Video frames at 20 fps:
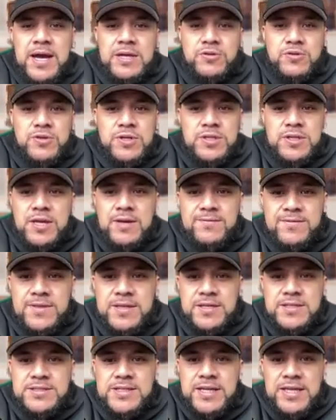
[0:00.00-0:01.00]
You can have
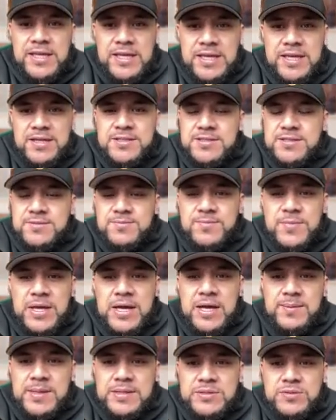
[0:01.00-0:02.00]
things like eggs,
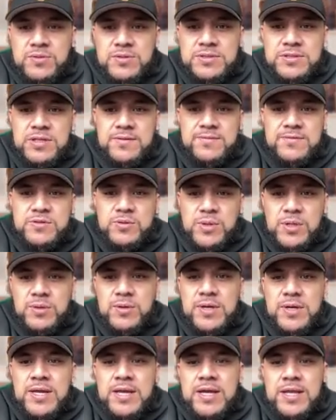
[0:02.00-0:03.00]
that sort of stuff as well.